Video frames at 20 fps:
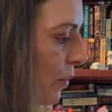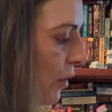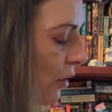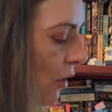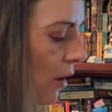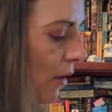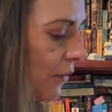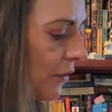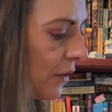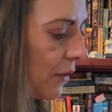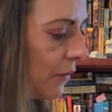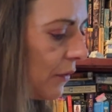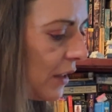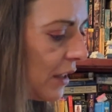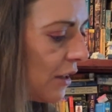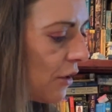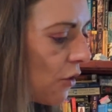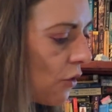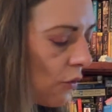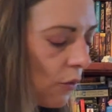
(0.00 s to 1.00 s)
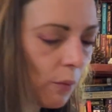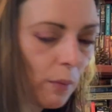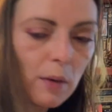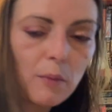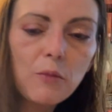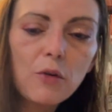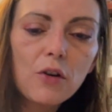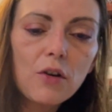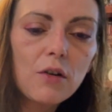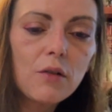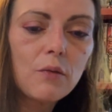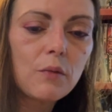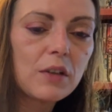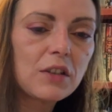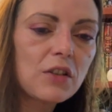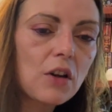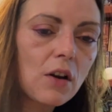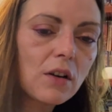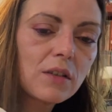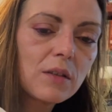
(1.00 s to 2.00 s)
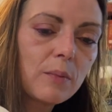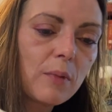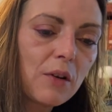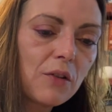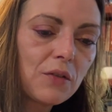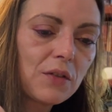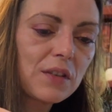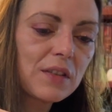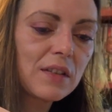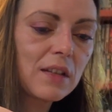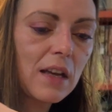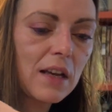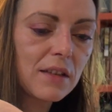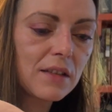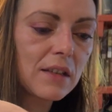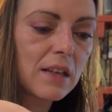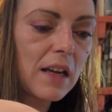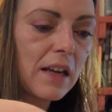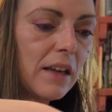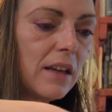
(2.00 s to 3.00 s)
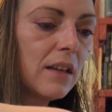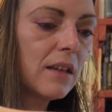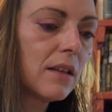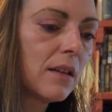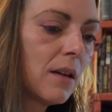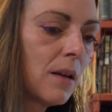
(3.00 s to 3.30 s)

you off the video. Remember when we talked about this last night?